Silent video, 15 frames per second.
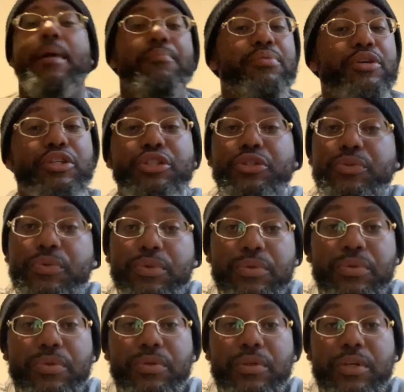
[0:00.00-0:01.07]
pushed through.
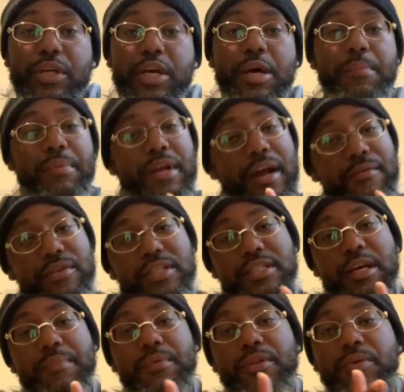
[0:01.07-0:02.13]
But every
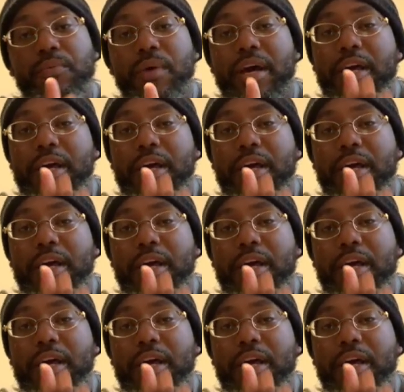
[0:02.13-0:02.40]
step of the way,